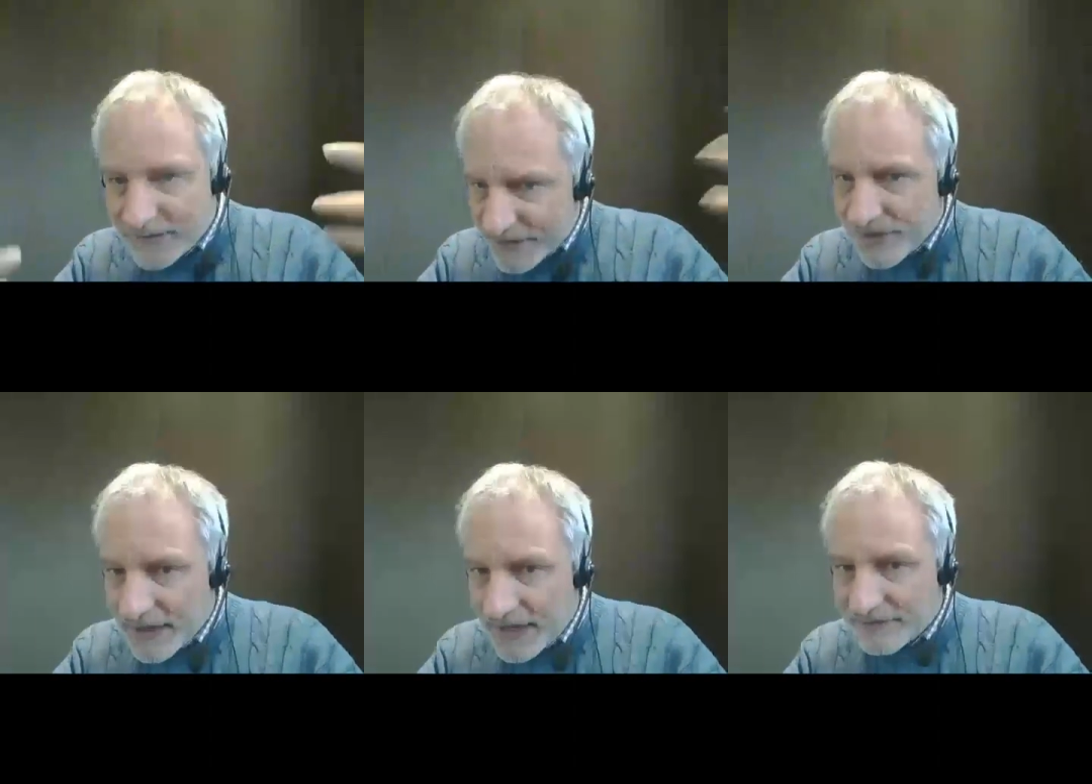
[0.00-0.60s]
So
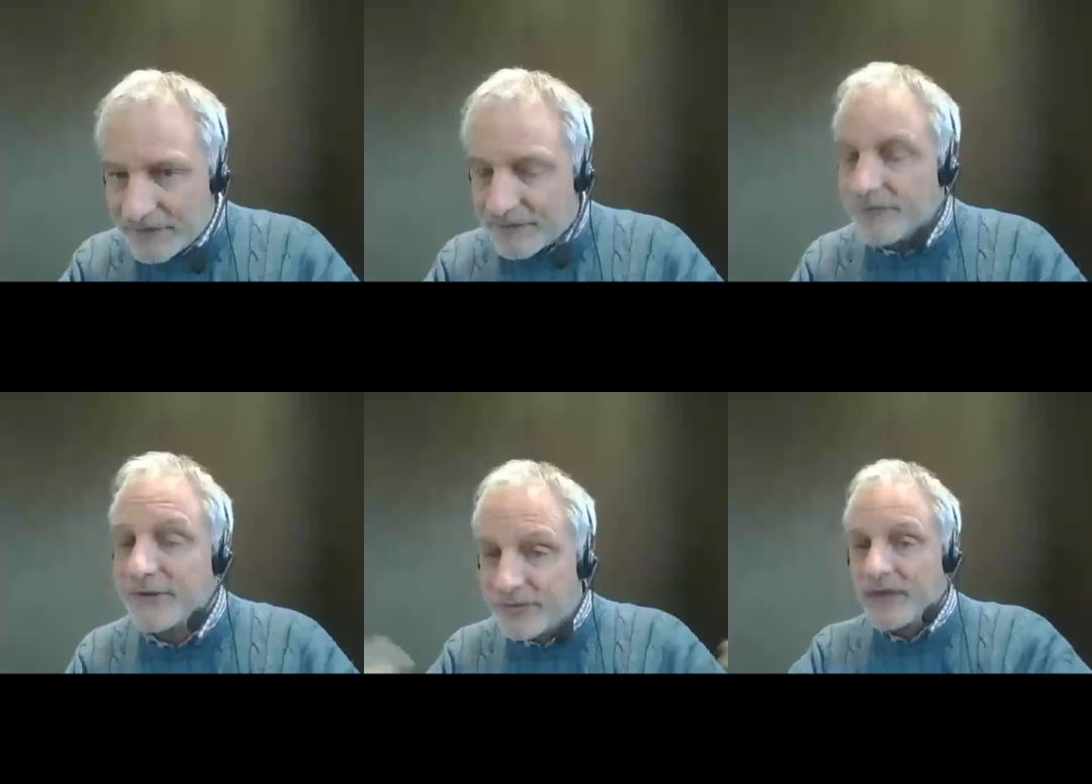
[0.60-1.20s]
I have to have a
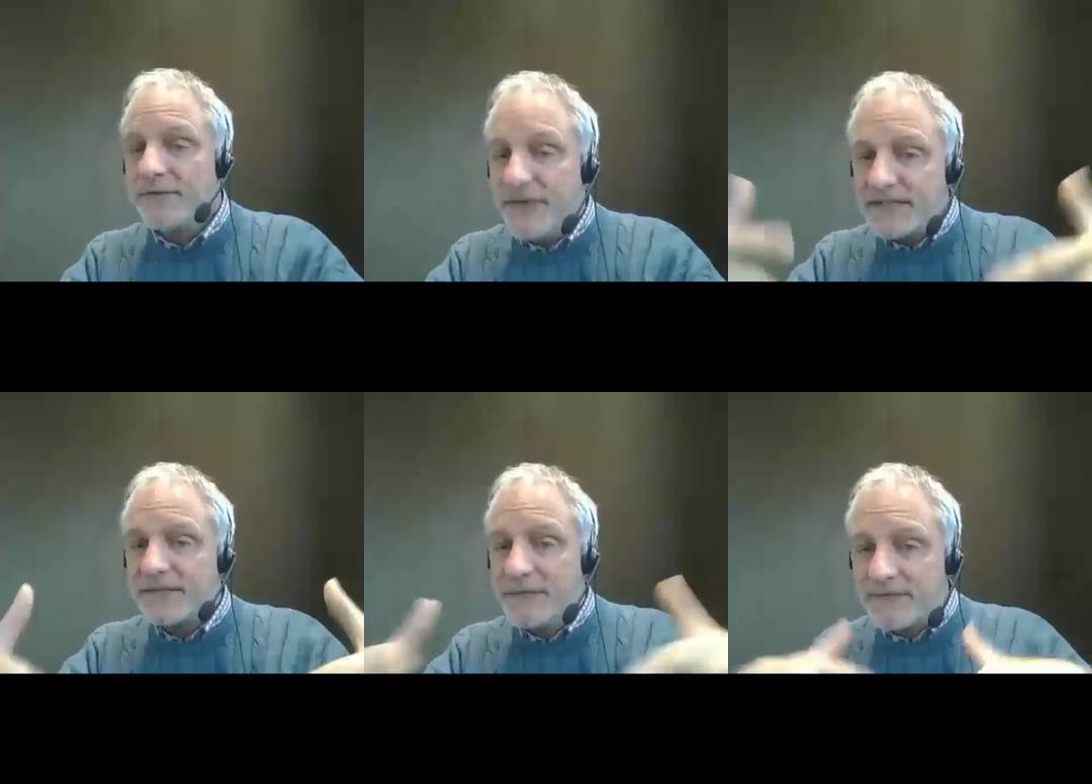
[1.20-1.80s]
return on
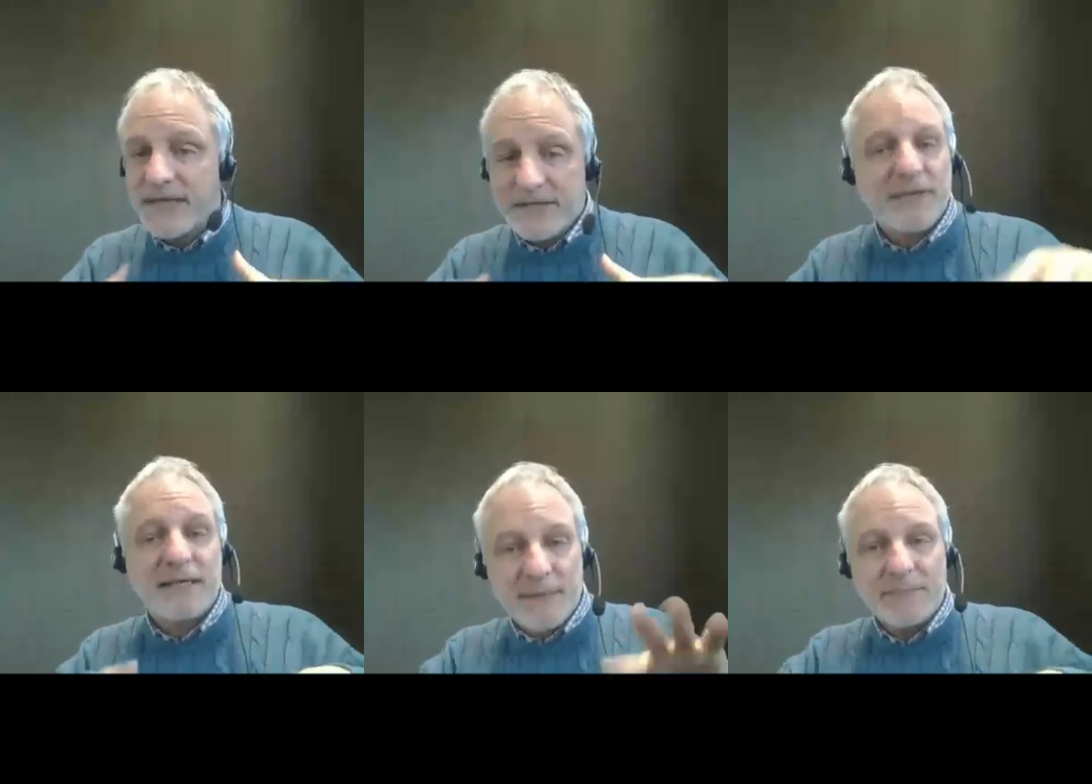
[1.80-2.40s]
investment of that, so
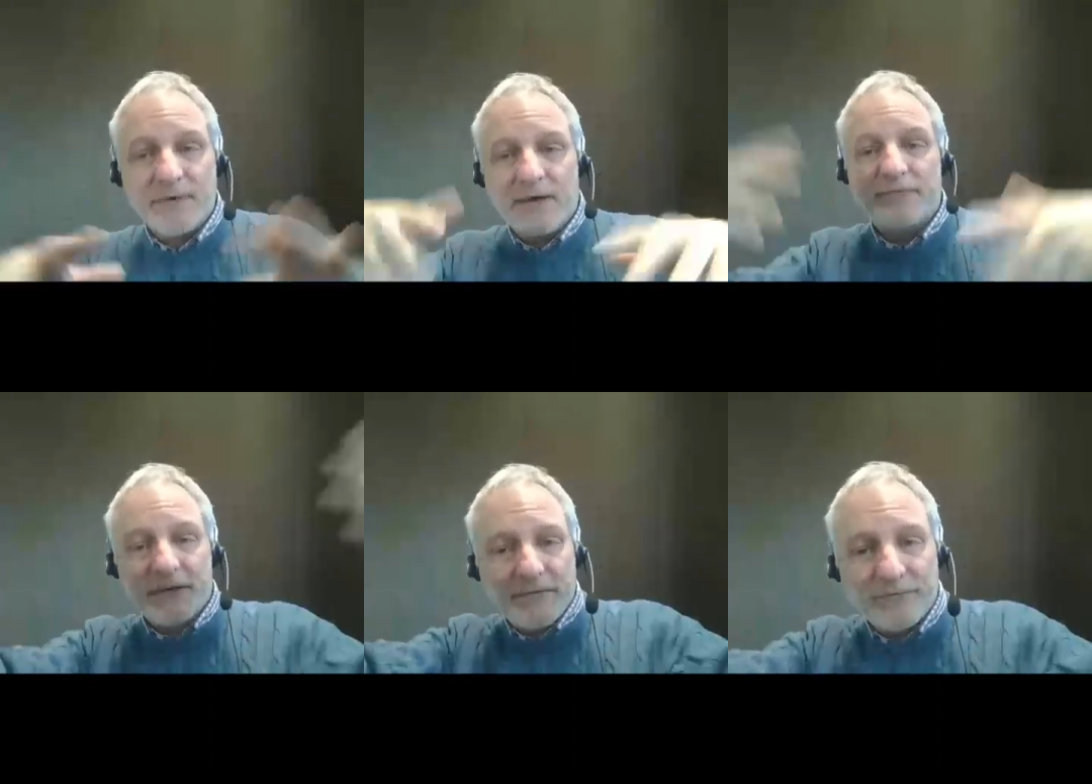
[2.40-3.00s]
I can make
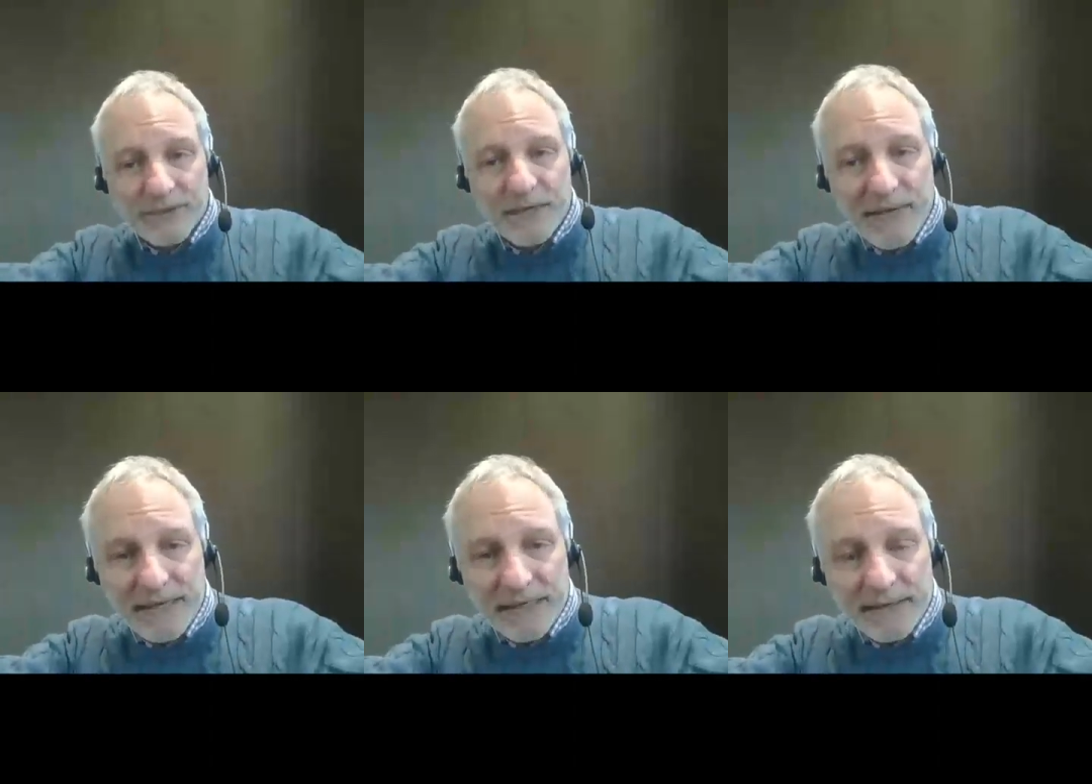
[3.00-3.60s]
profit off of what I'm
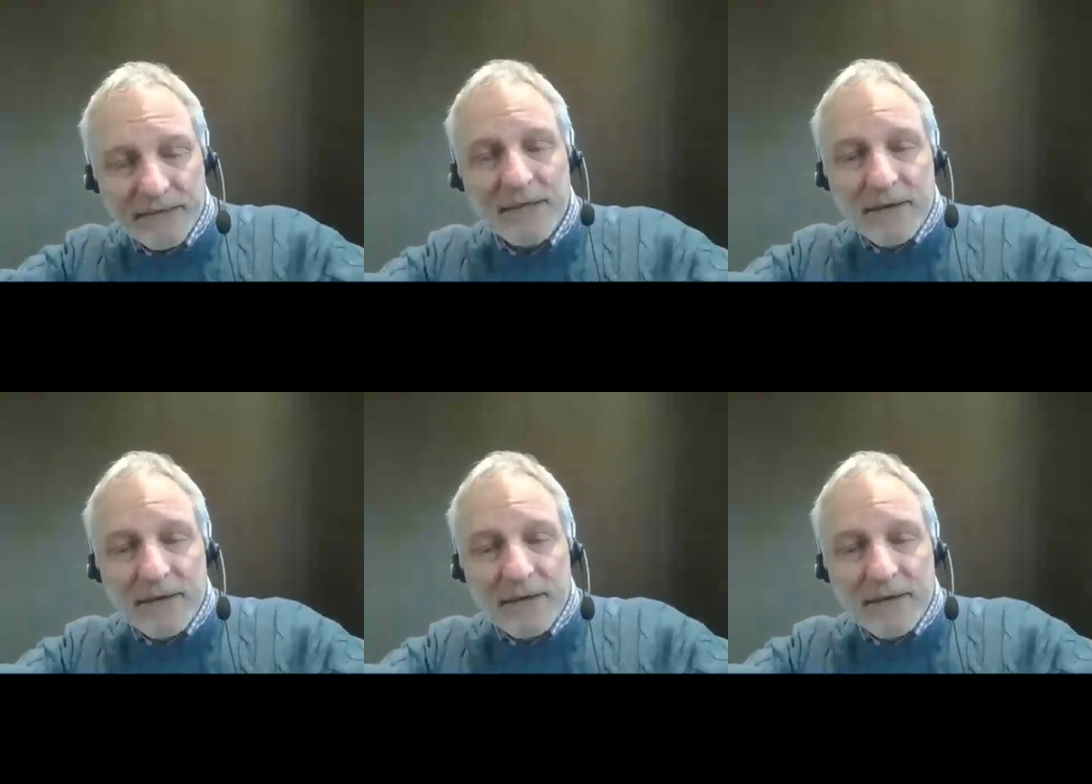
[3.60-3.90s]
making.